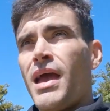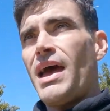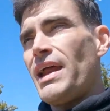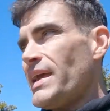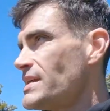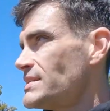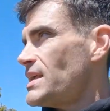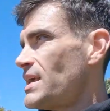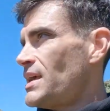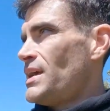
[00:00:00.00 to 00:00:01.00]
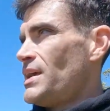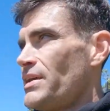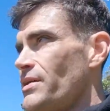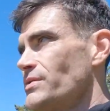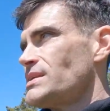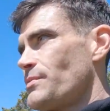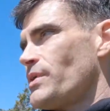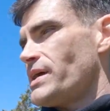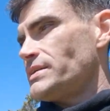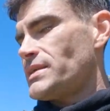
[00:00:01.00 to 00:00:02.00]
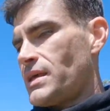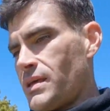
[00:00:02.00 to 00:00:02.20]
And I guess, you know, in some ways,